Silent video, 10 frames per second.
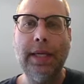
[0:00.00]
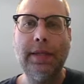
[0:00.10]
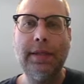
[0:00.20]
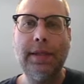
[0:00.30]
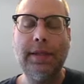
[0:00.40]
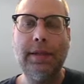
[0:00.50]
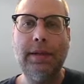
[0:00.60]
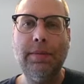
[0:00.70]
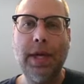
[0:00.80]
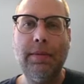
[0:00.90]

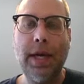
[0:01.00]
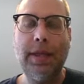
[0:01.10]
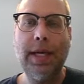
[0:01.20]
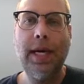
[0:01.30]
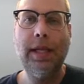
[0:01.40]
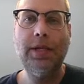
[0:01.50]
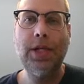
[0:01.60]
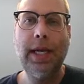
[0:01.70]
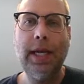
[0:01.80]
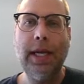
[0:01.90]
system and
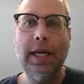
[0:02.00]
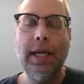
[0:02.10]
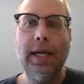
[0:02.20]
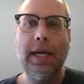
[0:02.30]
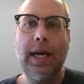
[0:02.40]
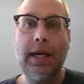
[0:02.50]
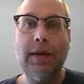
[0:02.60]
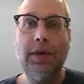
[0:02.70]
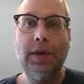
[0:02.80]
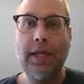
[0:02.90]
methodology, and
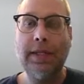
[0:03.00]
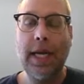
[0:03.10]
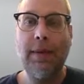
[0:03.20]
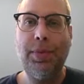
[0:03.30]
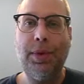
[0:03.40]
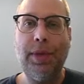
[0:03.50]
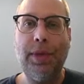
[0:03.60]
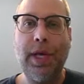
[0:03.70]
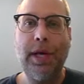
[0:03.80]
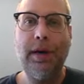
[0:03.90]
give you an
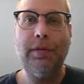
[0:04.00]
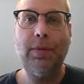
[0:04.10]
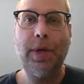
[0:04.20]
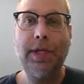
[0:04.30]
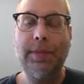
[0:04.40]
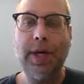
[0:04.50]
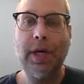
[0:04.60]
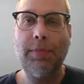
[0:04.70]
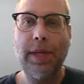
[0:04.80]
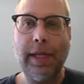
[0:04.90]
example of what a
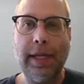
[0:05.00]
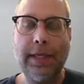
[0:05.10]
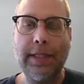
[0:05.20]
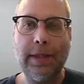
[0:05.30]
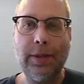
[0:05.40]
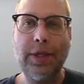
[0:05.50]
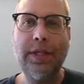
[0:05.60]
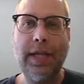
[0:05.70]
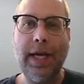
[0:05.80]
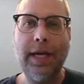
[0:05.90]
Spirit Play lesson
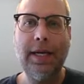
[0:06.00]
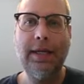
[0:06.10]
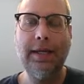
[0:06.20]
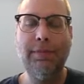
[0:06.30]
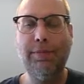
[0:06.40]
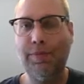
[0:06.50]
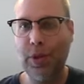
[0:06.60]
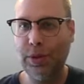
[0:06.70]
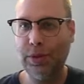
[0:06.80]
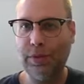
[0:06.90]
looks like
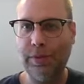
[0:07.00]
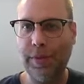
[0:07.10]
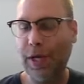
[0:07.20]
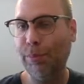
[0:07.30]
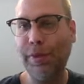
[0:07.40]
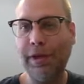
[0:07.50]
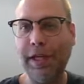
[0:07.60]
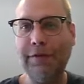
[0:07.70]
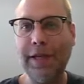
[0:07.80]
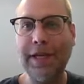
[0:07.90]
to help
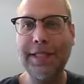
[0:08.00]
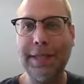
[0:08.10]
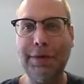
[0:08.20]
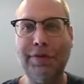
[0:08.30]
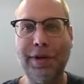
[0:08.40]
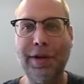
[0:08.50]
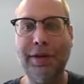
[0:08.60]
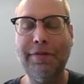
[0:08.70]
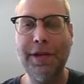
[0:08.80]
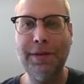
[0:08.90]
alleviate some of
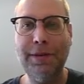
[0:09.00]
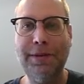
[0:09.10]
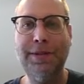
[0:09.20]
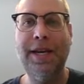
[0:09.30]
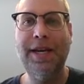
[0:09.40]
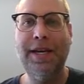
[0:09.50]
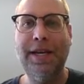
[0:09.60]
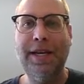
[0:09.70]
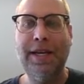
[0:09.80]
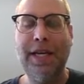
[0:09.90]
your fears
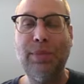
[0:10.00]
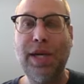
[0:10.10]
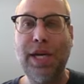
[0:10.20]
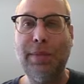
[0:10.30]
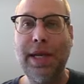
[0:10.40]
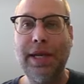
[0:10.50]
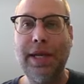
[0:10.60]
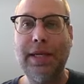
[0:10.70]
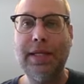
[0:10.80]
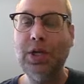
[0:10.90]
in becoming
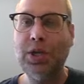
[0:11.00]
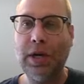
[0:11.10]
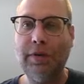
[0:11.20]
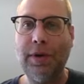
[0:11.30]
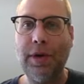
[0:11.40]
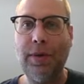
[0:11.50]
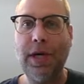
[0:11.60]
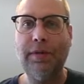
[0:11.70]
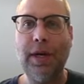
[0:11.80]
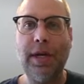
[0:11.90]
a teacher for
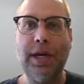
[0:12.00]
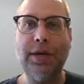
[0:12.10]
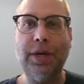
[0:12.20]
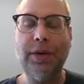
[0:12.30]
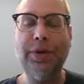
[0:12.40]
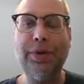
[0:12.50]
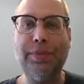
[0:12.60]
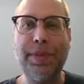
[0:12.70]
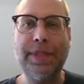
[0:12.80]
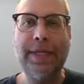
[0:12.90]
one of our younger
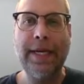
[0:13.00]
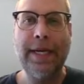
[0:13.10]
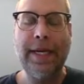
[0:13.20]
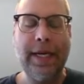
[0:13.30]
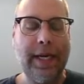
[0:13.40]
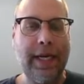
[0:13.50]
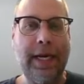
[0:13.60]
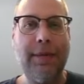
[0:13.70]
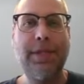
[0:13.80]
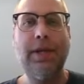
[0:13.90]
groups.
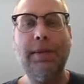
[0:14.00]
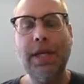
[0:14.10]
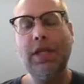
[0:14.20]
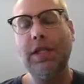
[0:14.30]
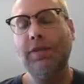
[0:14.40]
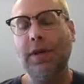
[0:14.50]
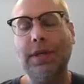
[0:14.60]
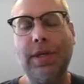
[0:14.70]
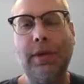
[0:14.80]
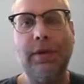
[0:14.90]
So let me just
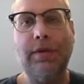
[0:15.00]
first go